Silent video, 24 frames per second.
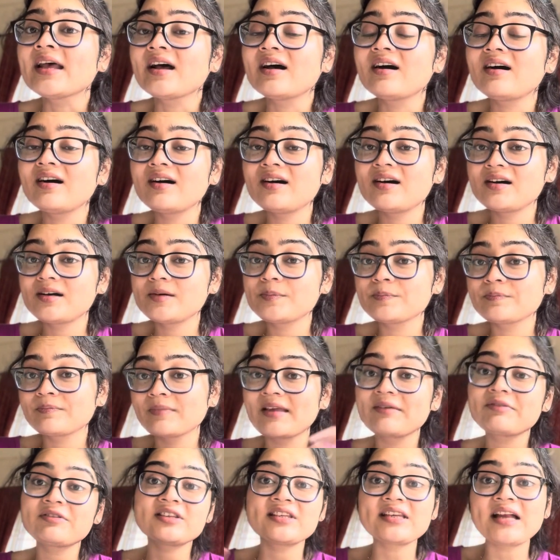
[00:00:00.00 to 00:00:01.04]
I've
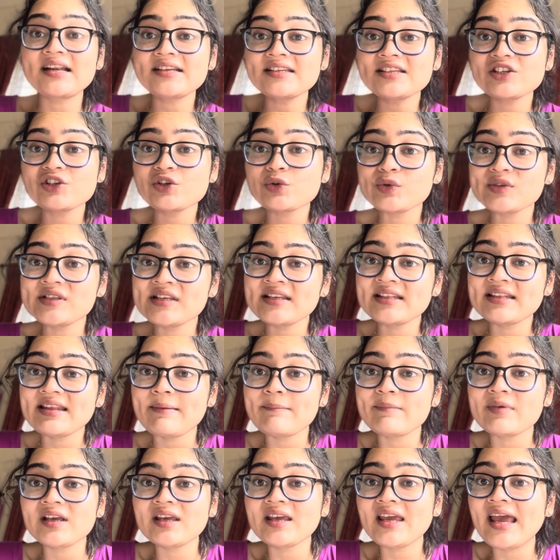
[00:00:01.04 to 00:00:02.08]
started using
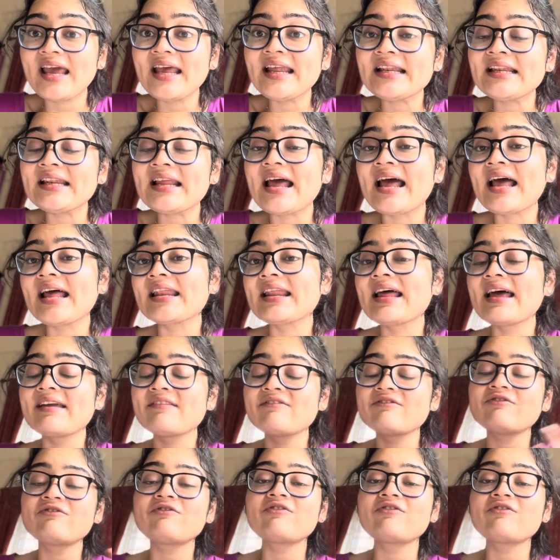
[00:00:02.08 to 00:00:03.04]
them again and I